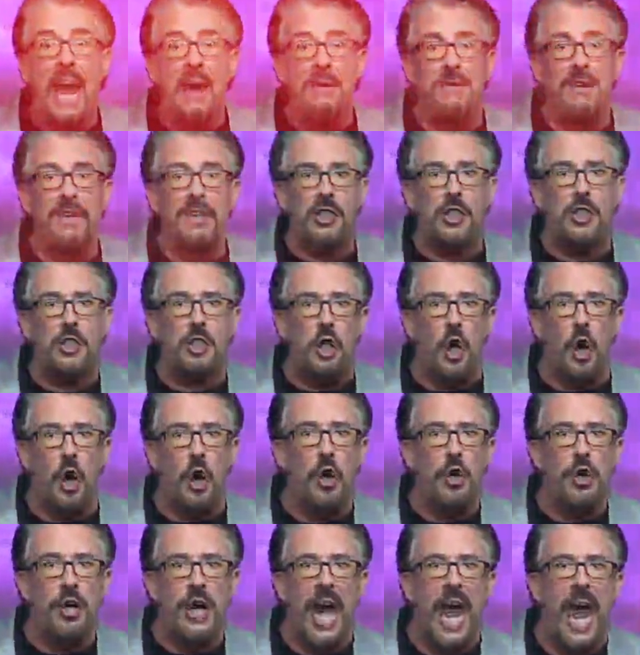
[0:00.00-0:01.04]
and
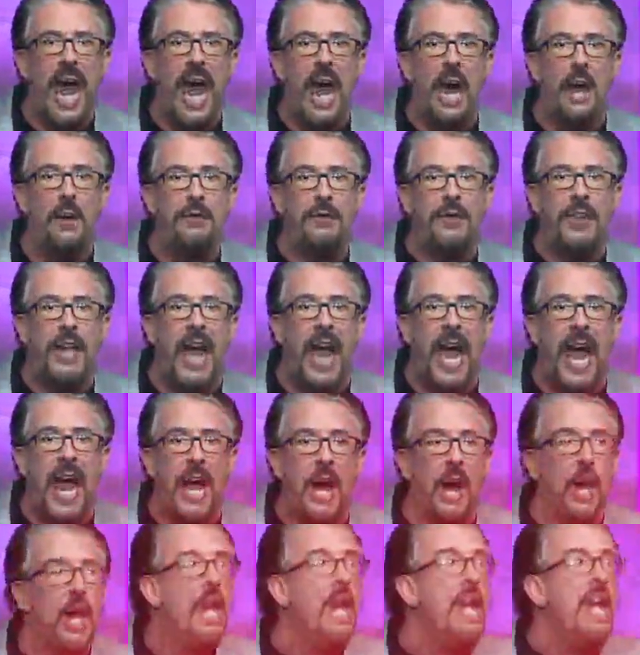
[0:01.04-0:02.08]
capitalism and hear the
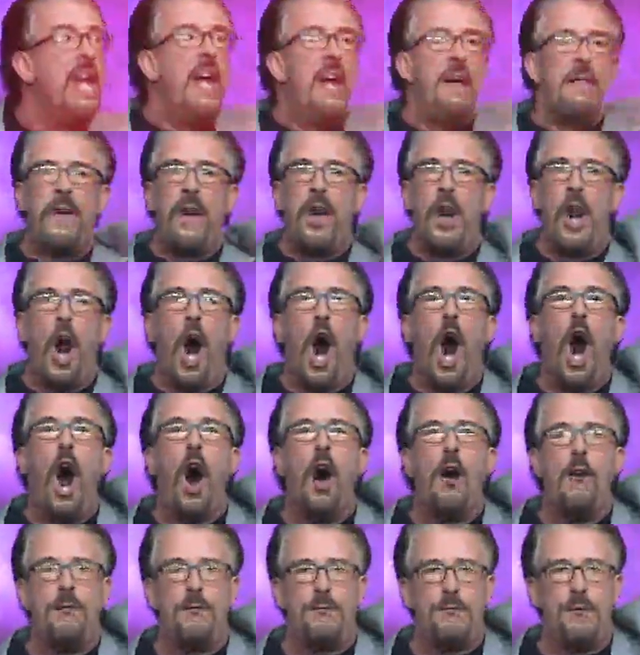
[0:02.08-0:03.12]
prophetic predictions for
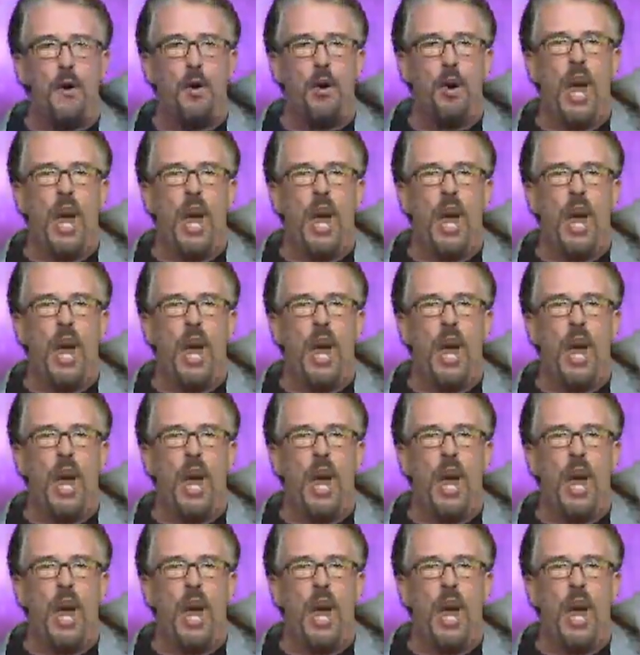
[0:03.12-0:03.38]
America's